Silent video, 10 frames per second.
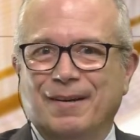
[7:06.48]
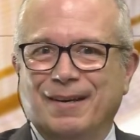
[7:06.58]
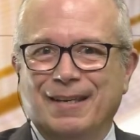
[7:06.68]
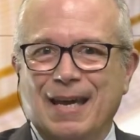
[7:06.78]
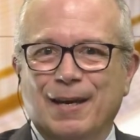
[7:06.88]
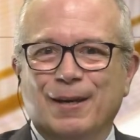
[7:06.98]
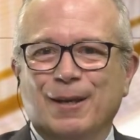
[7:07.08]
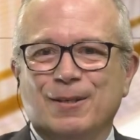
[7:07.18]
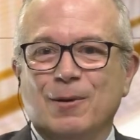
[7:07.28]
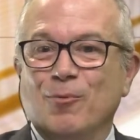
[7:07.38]
get
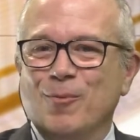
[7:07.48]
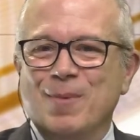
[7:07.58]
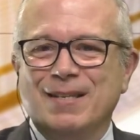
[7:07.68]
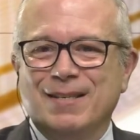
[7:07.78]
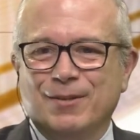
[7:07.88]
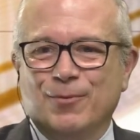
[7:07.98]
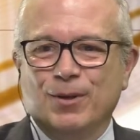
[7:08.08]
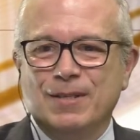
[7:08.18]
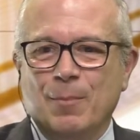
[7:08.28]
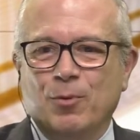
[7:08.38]
some of the basics, for
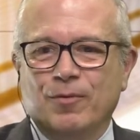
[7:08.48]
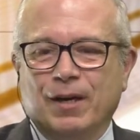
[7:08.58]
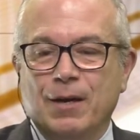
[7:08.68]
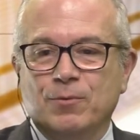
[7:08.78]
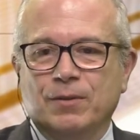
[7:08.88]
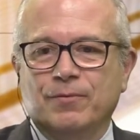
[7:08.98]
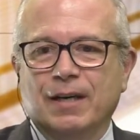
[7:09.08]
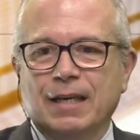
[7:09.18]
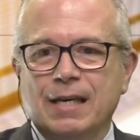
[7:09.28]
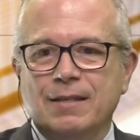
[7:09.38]
example, of accounting,
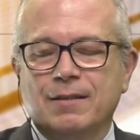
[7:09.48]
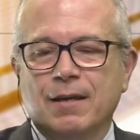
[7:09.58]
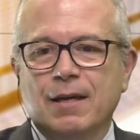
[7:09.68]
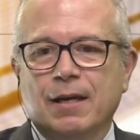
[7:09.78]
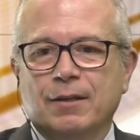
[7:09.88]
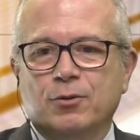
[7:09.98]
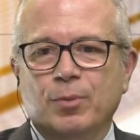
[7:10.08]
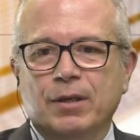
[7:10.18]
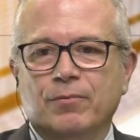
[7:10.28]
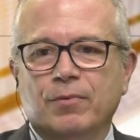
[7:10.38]
finance, to
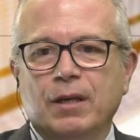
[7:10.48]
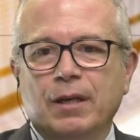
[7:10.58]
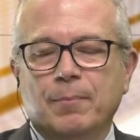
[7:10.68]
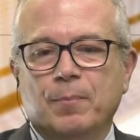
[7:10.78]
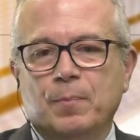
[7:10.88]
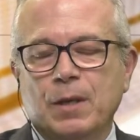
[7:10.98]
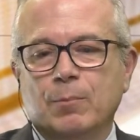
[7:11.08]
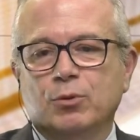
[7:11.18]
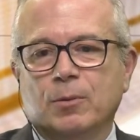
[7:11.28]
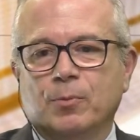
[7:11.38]
really be
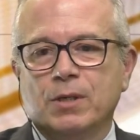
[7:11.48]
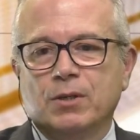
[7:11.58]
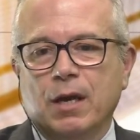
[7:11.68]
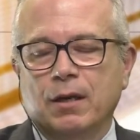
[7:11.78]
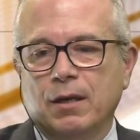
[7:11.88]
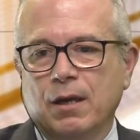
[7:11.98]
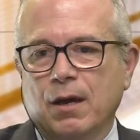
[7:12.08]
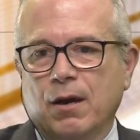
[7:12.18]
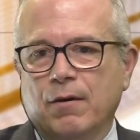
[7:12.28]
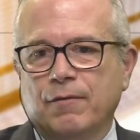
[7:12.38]
able to appreciate
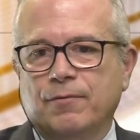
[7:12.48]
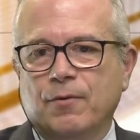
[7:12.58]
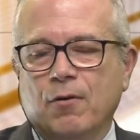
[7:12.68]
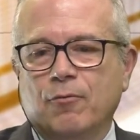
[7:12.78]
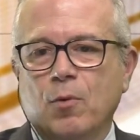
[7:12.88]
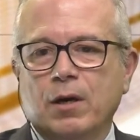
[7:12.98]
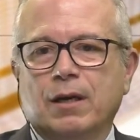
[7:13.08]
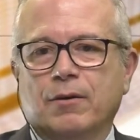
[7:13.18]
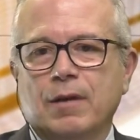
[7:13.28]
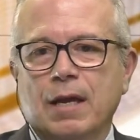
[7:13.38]
of
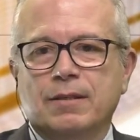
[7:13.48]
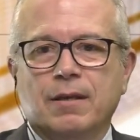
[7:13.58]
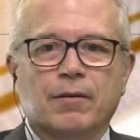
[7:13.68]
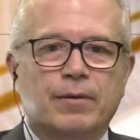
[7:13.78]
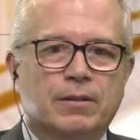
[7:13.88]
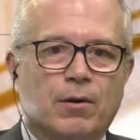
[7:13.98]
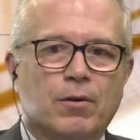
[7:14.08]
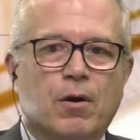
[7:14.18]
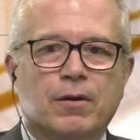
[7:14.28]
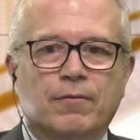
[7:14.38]
what creates a return
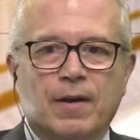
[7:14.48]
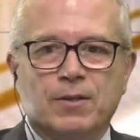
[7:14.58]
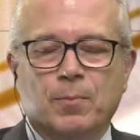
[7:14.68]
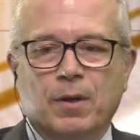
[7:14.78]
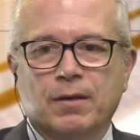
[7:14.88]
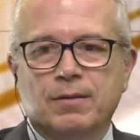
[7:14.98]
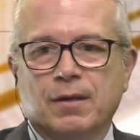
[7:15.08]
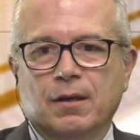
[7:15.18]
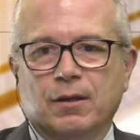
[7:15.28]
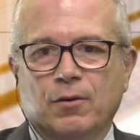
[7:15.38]
on investment,
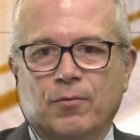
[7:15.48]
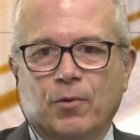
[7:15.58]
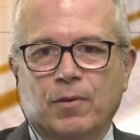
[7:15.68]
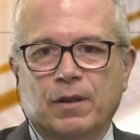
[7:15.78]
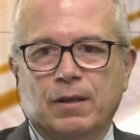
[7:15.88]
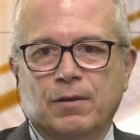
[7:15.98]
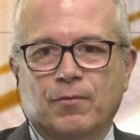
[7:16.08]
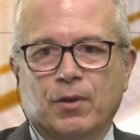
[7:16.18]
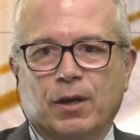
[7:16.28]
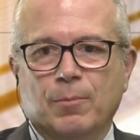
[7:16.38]
for the
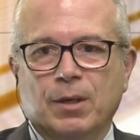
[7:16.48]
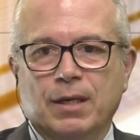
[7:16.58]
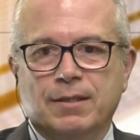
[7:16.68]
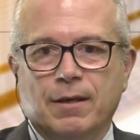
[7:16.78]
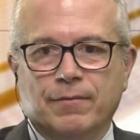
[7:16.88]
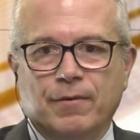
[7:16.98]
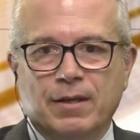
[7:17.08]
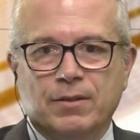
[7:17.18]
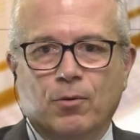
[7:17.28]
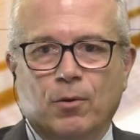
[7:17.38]
company itself
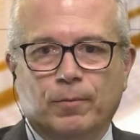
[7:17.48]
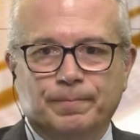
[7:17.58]
as a whole.